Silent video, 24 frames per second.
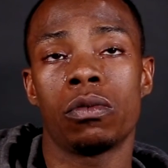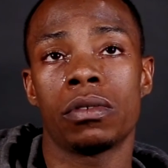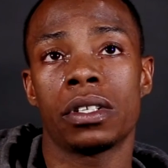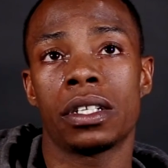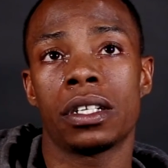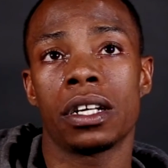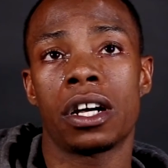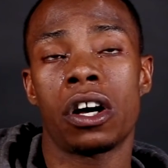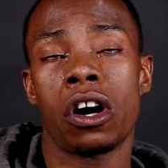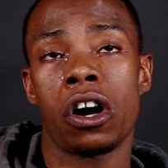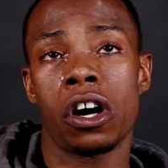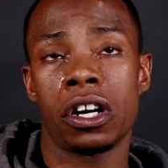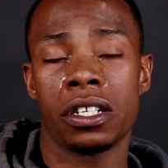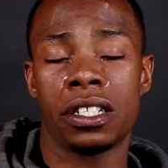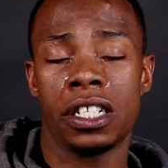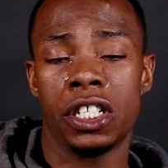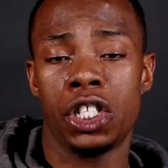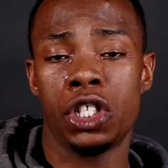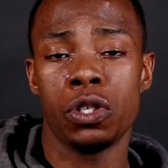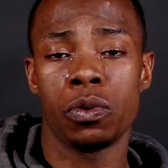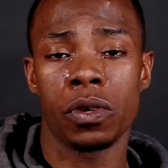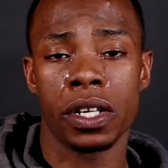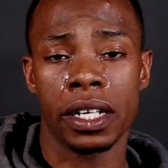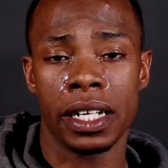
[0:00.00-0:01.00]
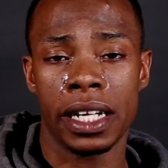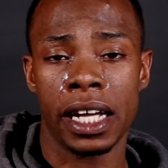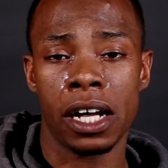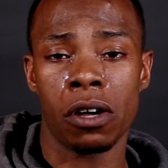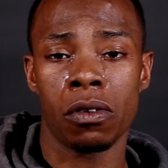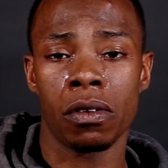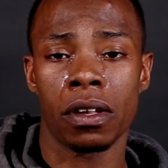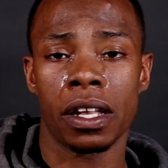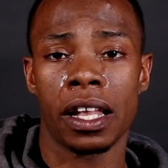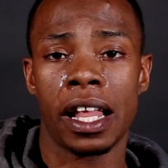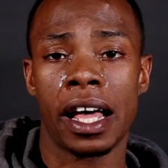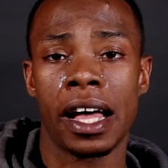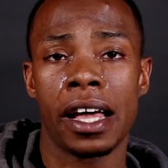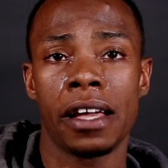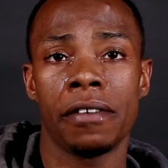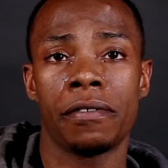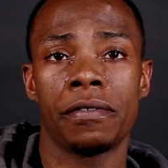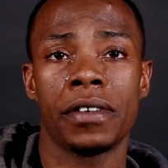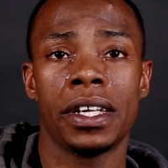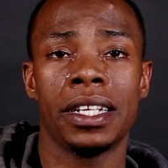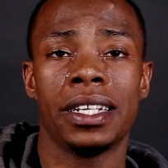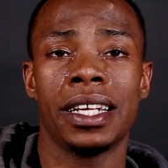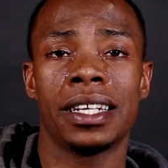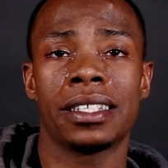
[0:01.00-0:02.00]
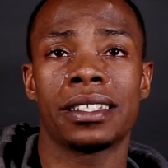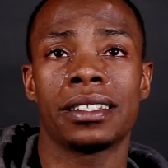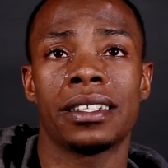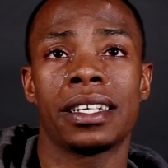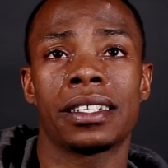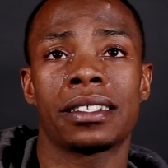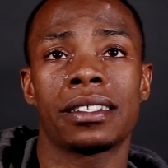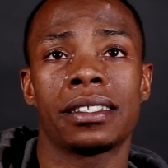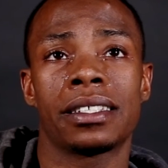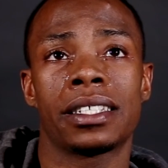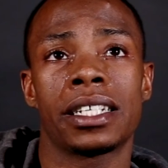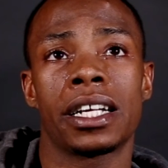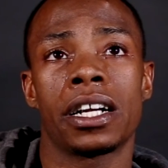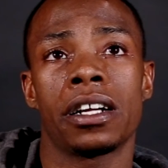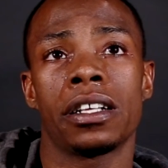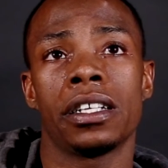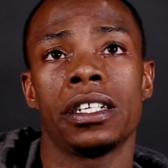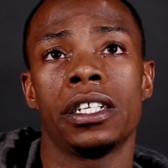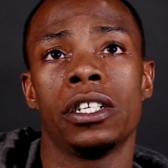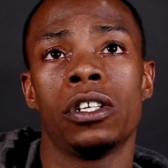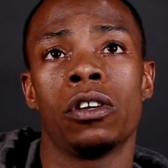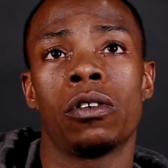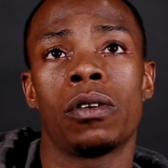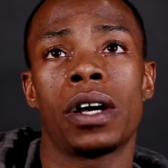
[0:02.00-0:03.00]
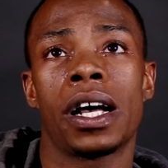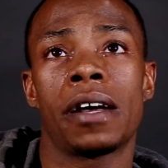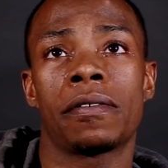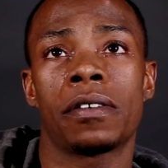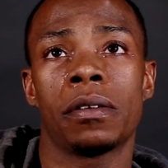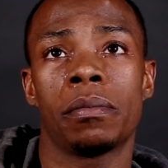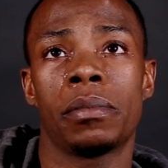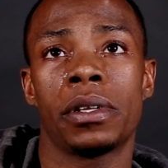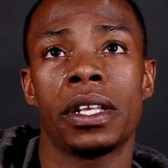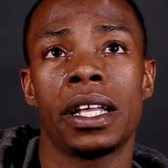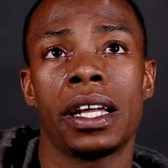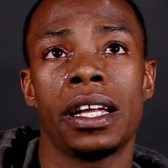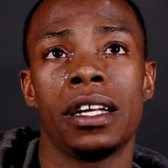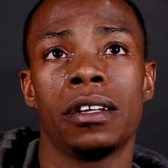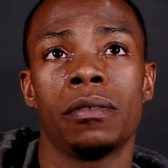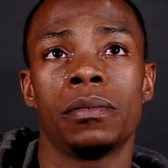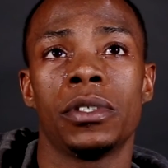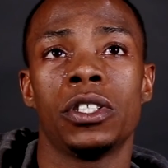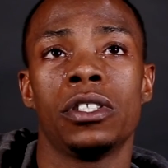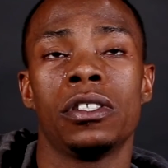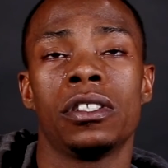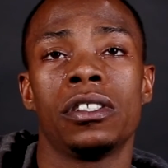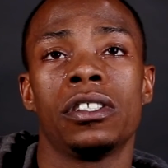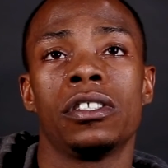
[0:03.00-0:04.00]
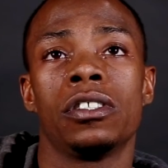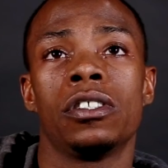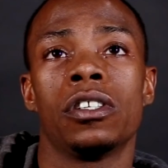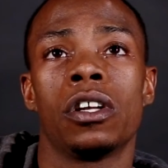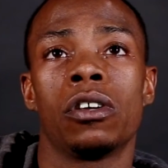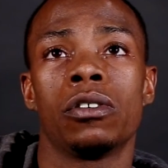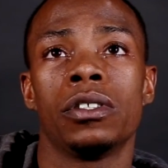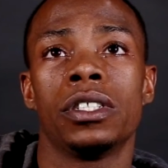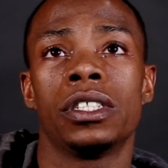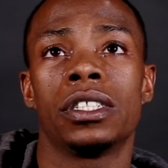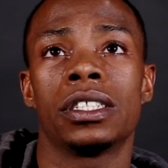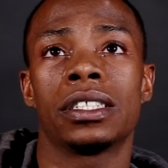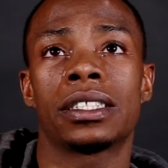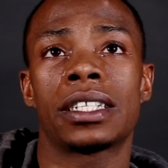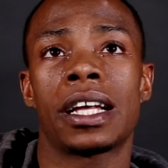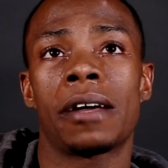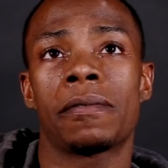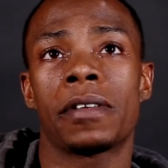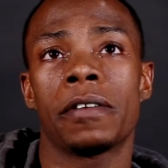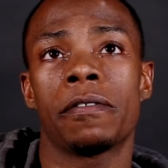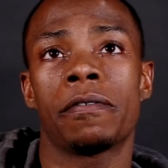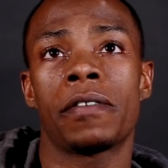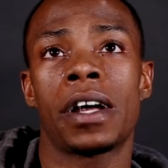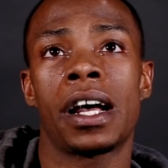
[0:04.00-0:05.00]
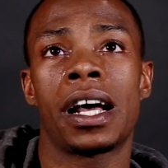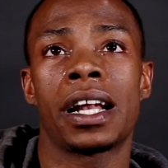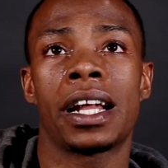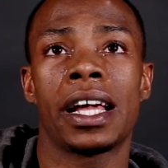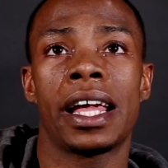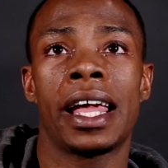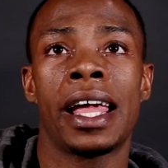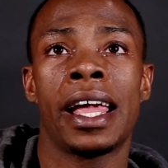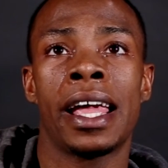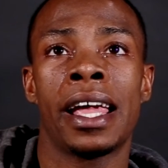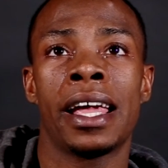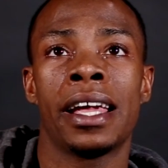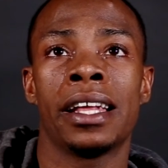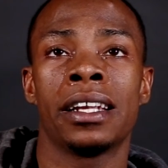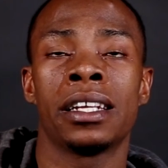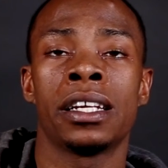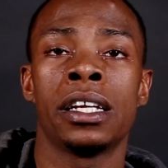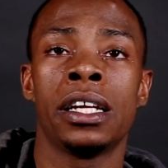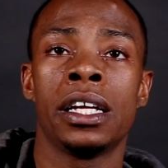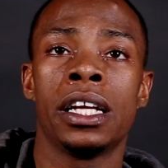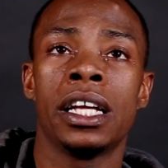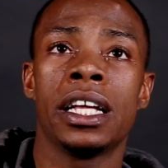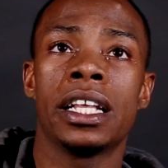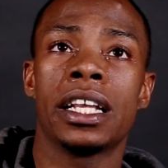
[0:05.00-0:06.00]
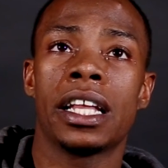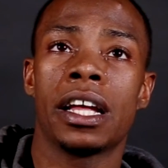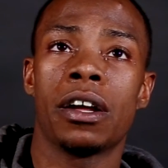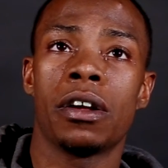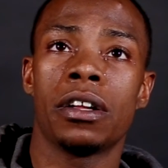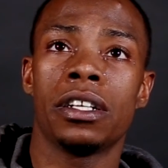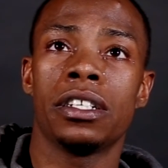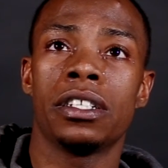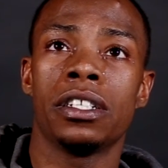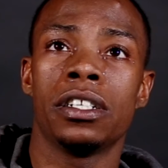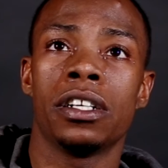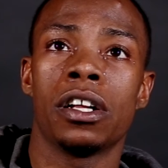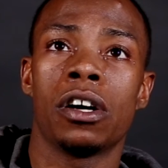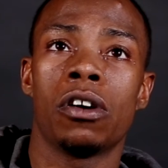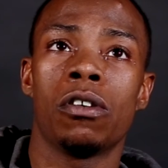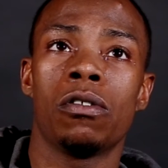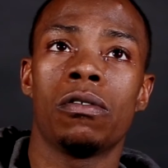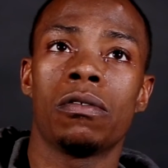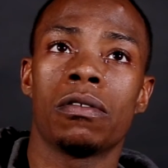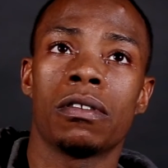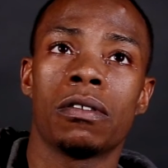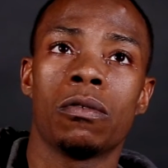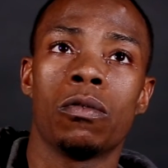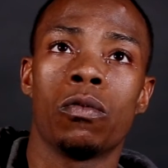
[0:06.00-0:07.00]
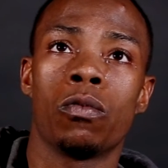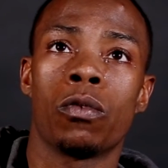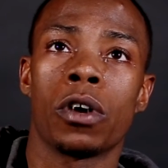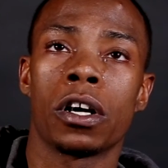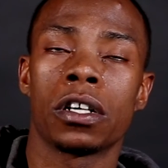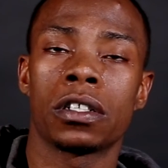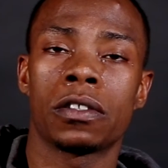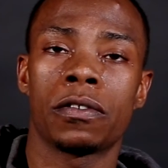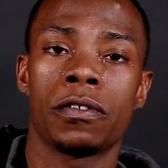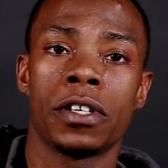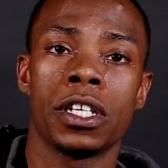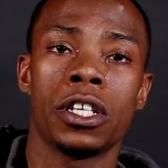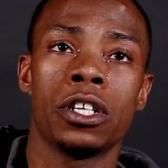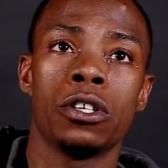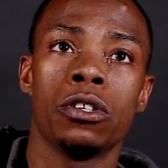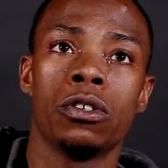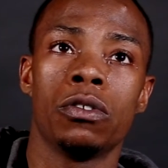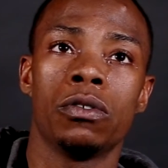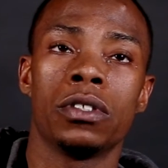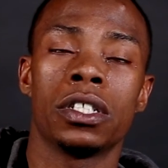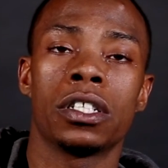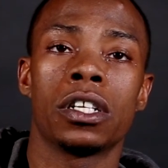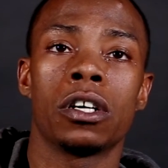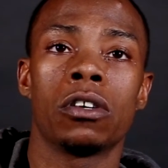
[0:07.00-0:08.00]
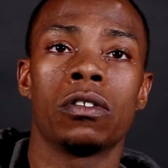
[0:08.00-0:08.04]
the cards that you were dealt in life, it doesn't necessarily, you don't have to play them. You just have to find a hand that works for you.